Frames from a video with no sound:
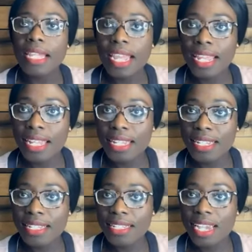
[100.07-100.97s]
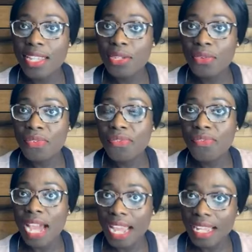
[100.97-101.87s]
and you
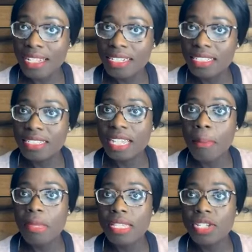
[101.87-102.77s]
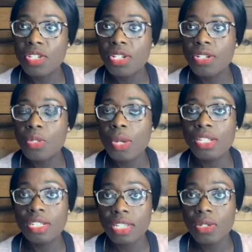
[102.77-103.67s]
filed a petition to
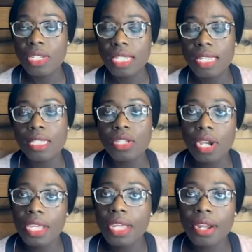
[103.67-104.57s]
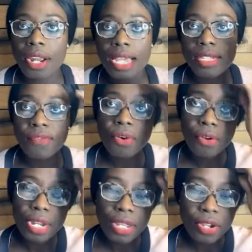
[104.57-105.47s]
adjust your status. You're here as a
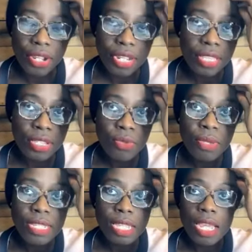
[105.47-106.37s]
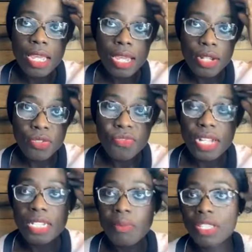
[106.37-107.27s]
foreigner, you're here in the U.S. and you
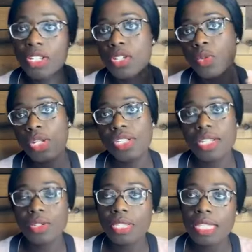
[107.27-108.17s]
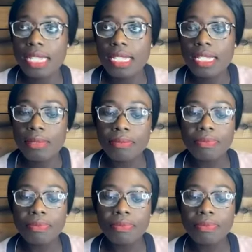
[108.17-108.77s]
filed a petition to adjust your status.